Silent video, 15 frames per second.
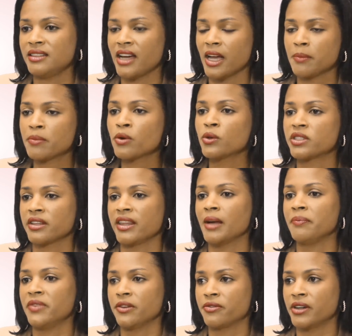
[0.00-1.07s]
approach
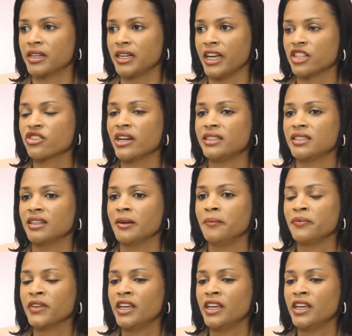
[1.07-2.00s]
them differently. I try to